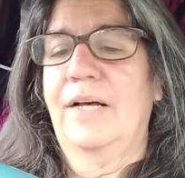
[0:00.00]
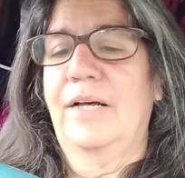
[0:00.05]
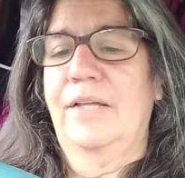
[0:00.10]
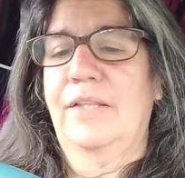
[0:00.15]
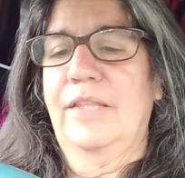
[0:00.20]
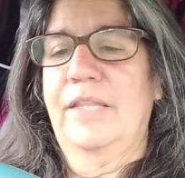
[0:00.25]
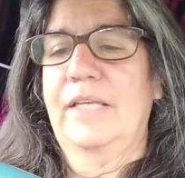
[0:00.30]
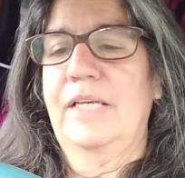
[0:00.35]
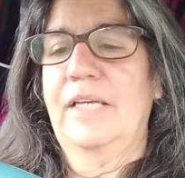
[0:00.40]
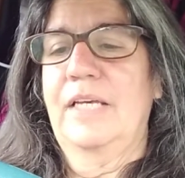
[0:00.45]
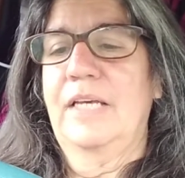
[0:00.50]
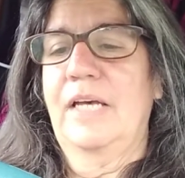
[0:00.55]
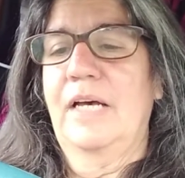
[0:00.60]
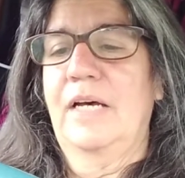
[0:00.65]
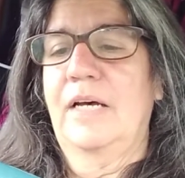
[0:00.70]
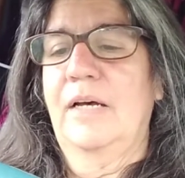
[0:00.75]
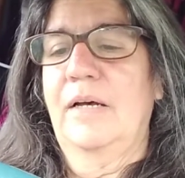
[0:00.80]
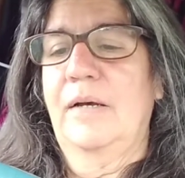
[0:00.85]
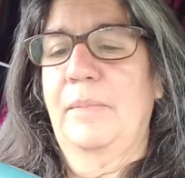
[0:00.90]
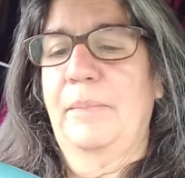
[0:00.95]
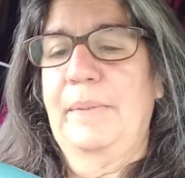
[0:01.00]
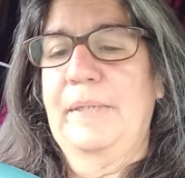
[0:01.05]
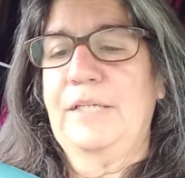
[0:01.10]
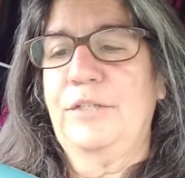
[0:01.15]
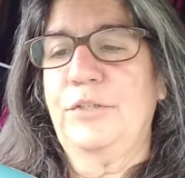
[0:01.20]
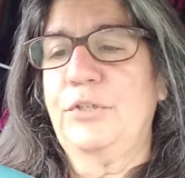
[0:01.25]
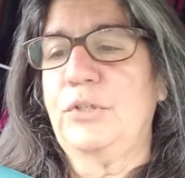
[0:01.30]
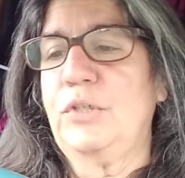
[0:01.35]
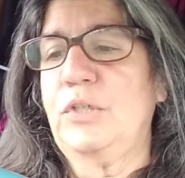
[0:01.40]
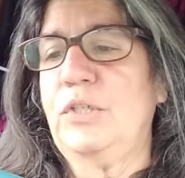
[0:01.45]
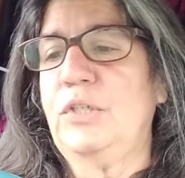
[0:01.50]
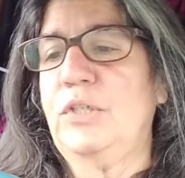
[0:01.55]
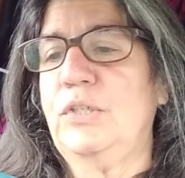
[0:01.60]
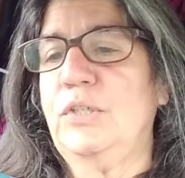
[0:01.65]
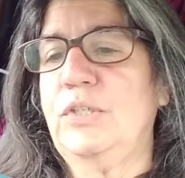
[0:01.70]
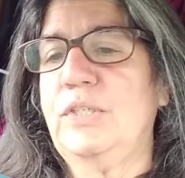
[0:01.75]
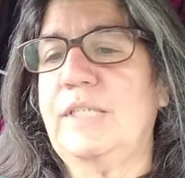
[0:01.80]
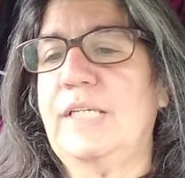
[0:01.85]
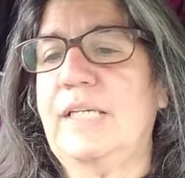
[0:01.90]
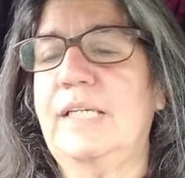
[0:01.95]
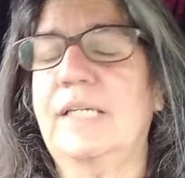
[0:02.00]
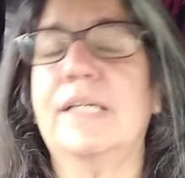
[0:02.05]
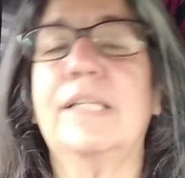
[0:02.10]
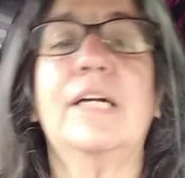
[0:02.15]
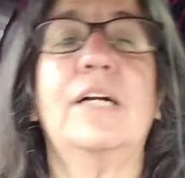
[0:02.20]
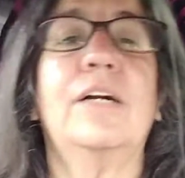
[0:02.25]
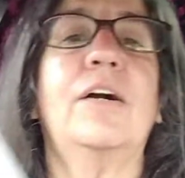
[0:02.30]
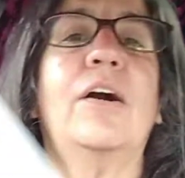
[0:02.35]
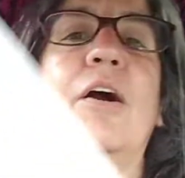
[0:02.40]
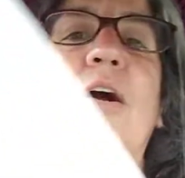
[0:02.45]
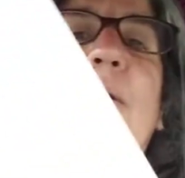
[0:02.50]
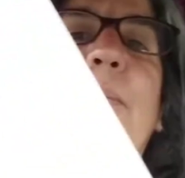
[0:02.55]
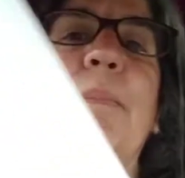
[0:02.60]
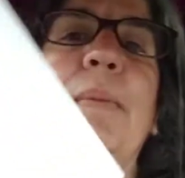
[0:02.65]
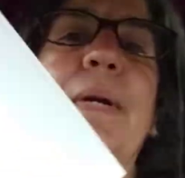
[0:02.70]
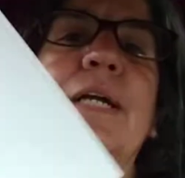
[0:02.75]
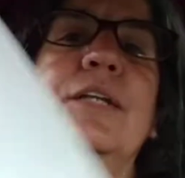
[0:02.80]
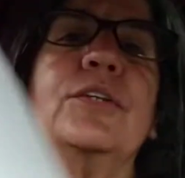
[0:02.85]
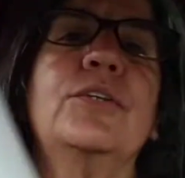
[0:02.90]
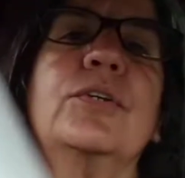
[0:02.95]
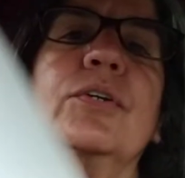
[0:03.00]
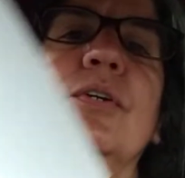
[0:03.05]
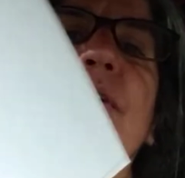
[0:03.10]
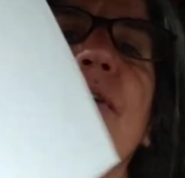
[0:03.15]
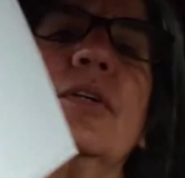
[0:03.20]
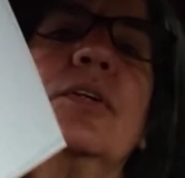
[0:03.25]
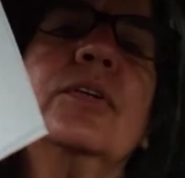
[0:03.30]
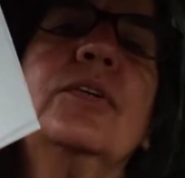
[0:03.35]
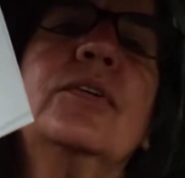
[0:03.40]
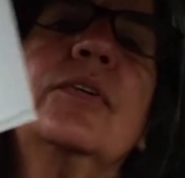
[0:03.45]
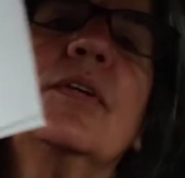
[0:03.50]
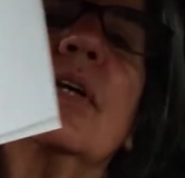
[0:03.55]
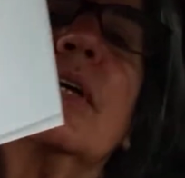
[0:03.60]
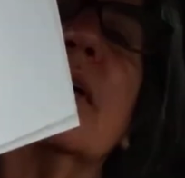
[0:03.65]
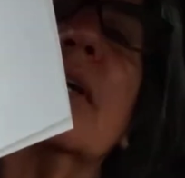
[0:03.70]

The pictures, there are pictures.